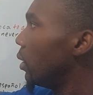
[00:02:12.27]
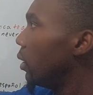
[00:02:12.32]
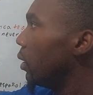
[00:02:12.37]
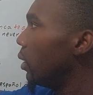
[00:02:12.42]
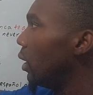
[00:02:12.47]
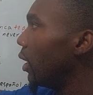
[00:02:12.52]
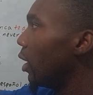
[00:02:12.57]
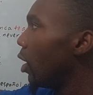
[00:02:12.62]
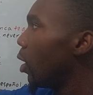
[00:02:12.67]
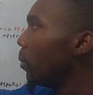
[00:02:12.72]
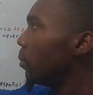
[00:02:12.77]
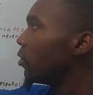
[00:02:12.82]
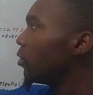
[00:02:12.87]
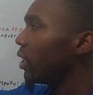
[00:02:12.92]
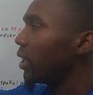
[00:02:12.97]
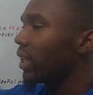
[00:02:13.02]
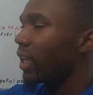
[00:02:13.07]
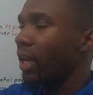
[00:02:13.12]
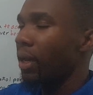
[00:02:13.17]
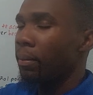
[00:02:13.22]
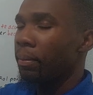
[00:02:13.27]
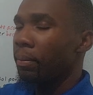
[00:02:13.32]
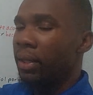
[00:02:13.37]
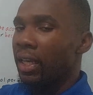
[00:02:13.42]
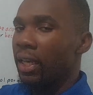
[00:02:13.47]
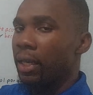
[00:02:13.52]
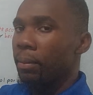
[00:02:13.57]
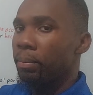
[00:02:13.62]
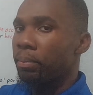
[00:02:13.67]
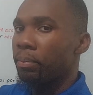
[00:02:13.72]
the object can
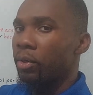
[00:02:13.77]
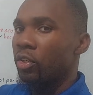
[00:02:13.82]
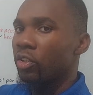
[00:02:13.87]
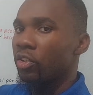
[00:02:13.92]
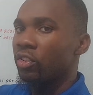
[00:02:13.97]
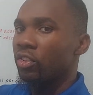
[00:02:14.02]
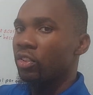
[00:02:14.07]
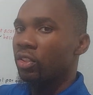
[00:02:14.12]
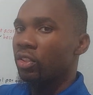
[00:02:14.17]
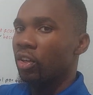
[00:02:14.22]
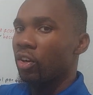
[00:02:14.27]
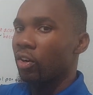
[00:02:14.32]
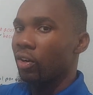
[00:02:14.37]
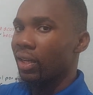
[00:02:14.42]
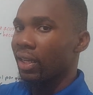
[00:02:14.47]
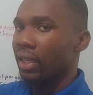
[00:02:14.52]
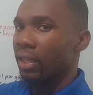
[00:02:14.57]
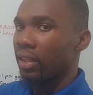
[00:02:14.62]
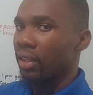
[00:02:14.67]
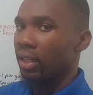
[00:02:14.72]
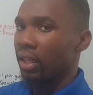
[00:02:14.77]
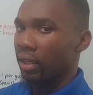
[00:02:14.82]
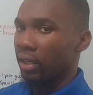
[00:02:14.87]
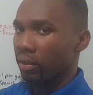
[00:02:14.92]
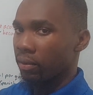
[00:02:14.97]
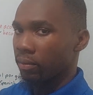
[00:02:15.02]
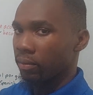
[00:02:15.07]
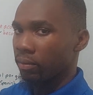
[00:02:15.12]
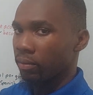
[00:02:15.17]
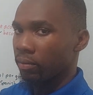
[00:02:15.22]
be a person or a thing.